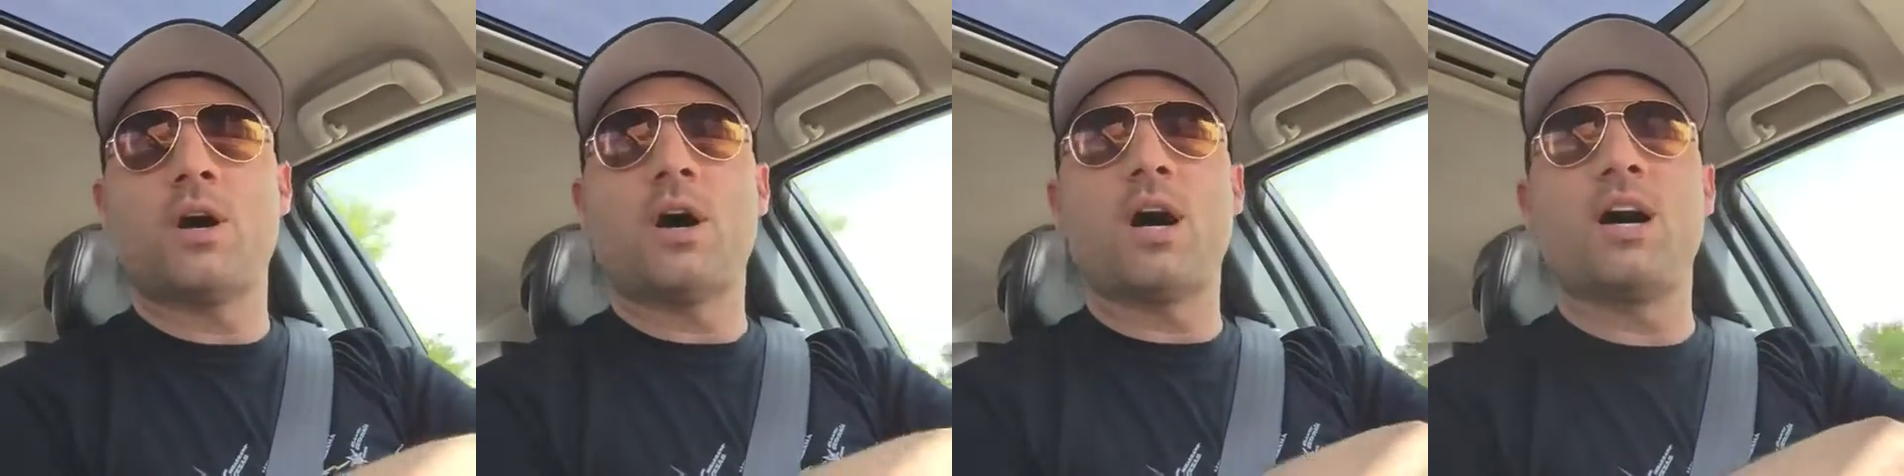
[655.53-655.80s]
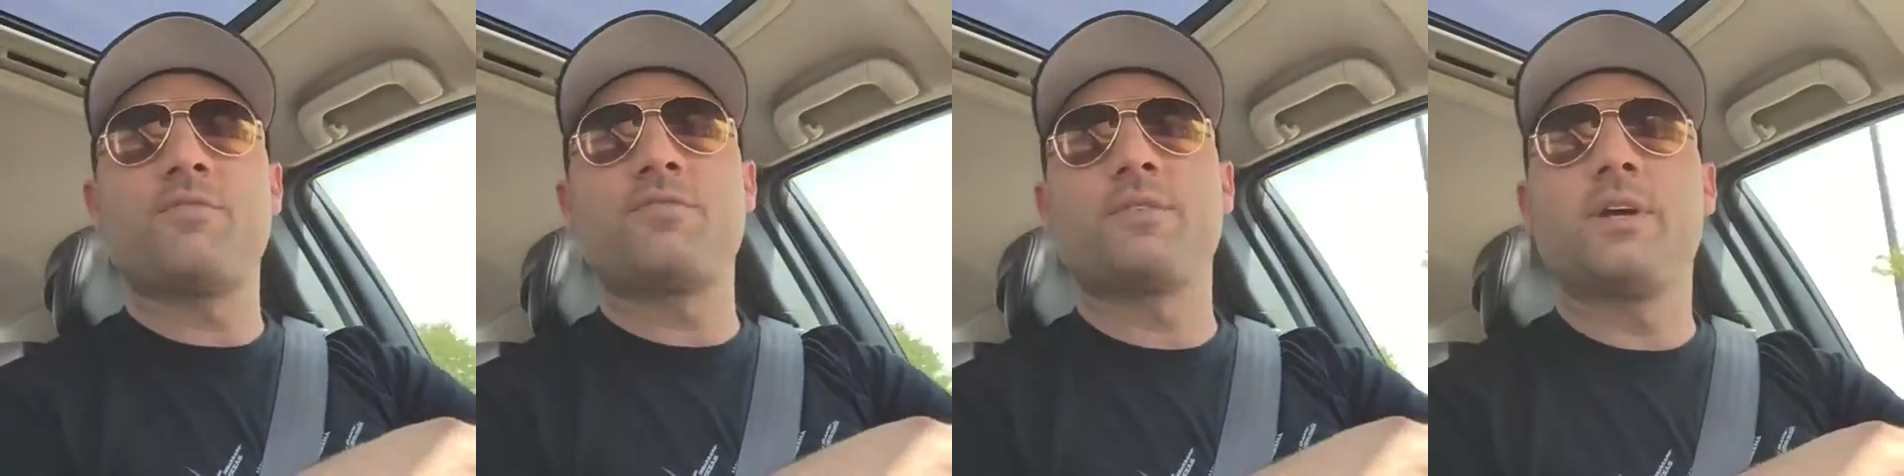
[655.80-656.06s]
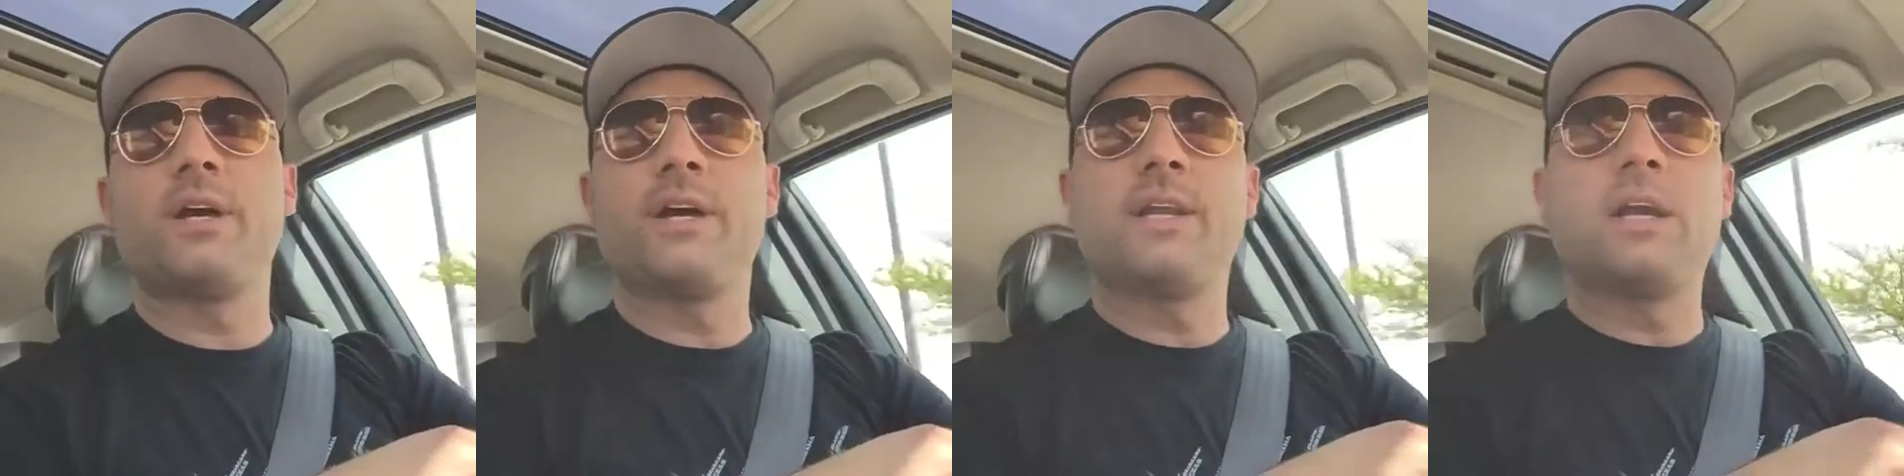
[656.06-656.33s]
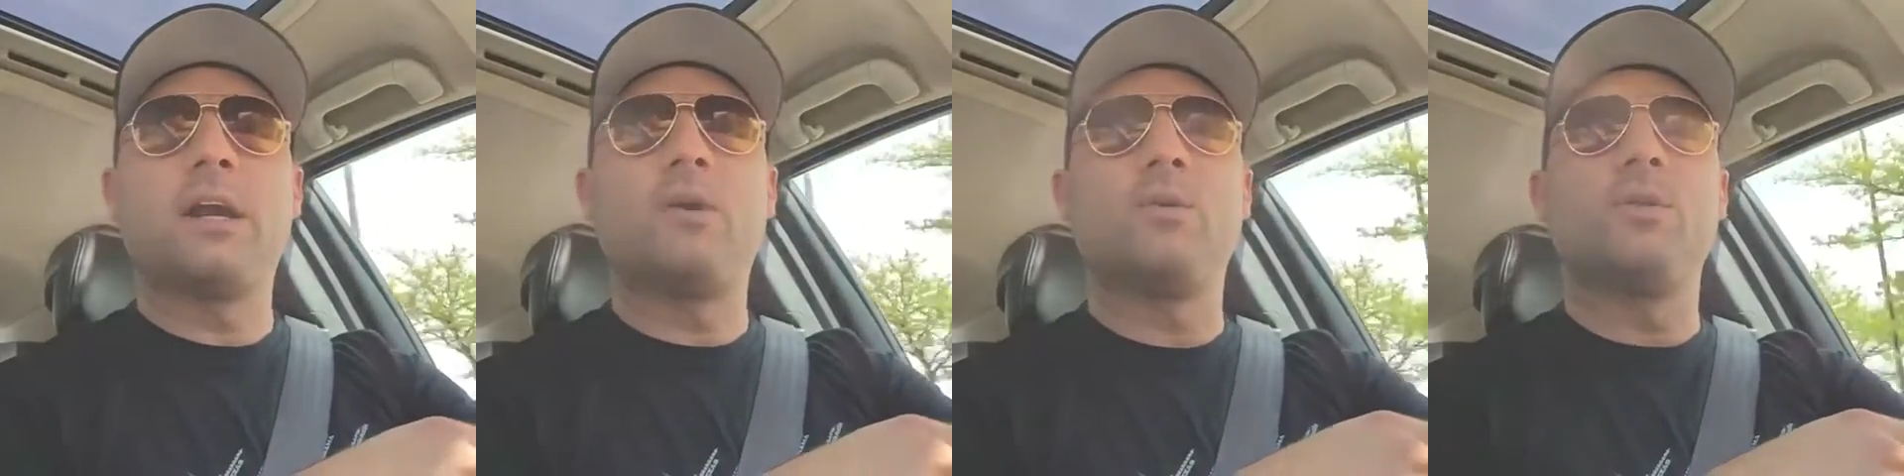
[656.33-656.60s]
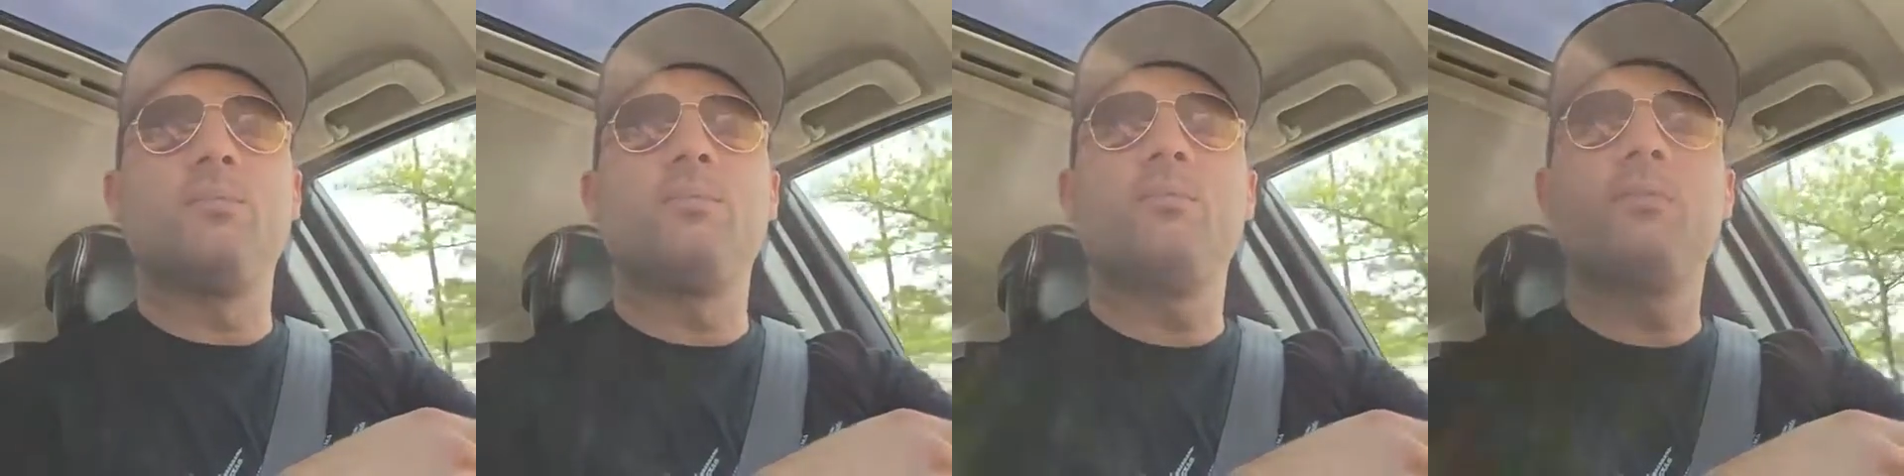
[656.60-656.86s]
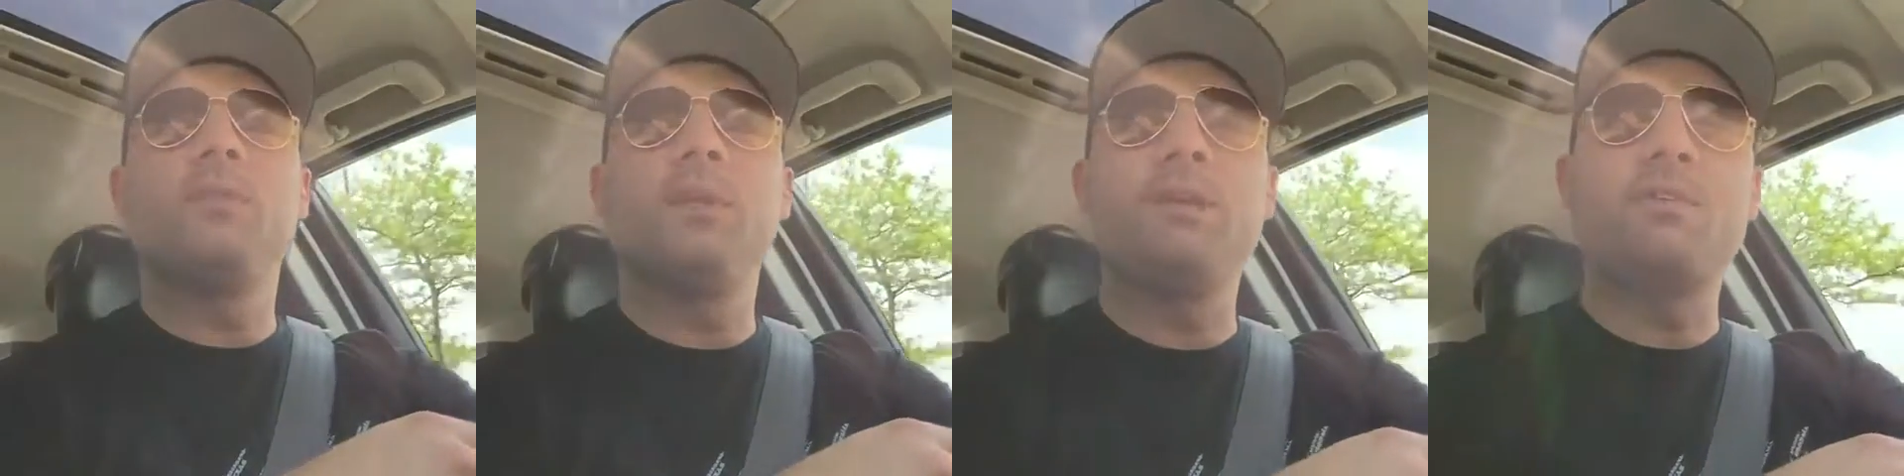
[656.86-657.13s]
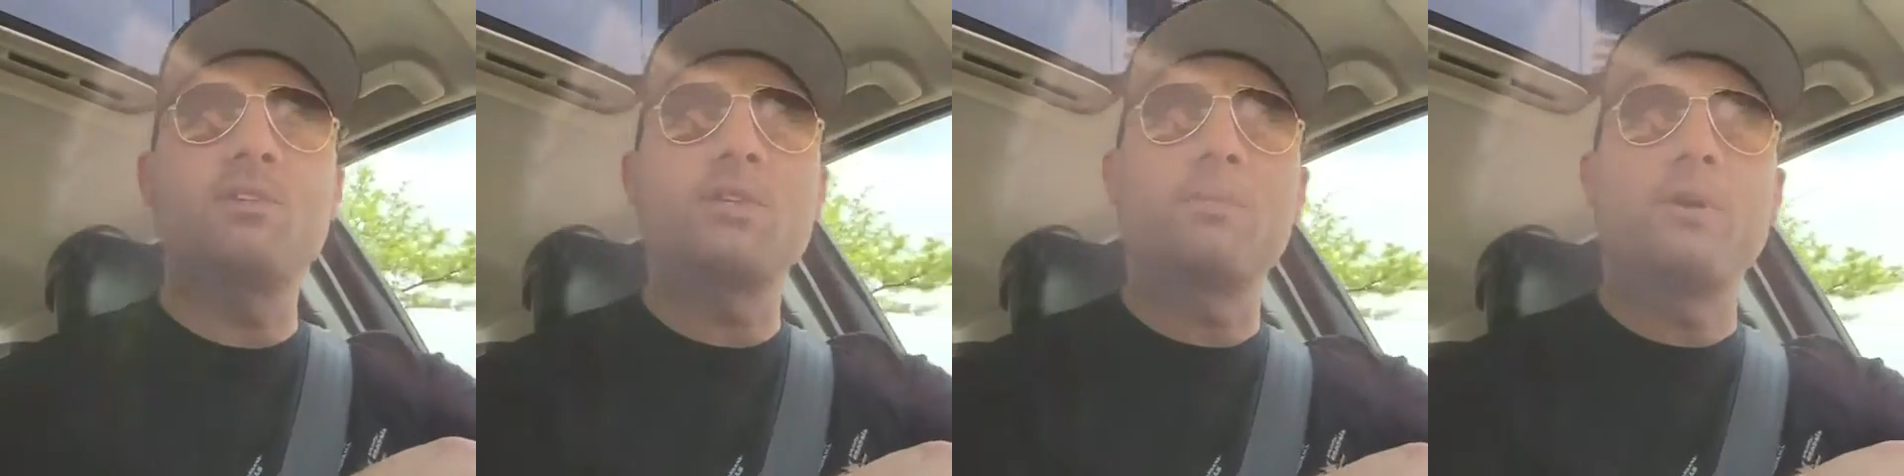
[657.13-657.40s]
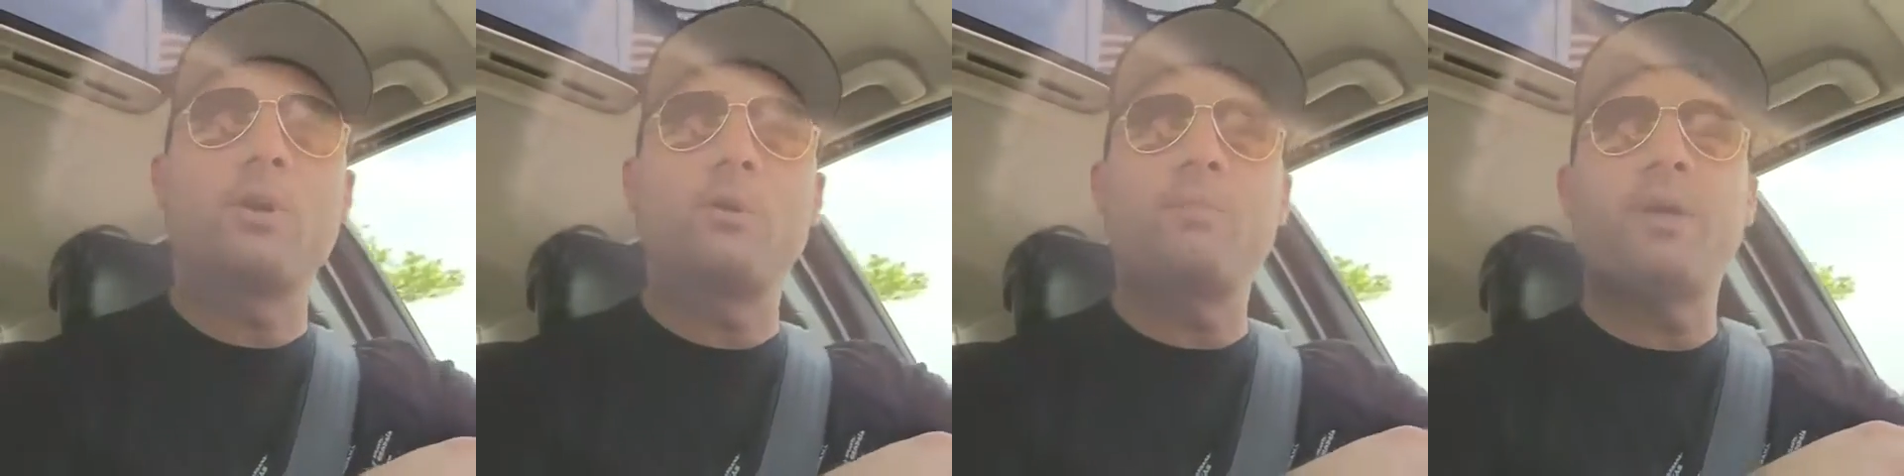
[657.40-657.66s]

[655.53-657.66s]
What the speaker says: offline, I'll leave this up on our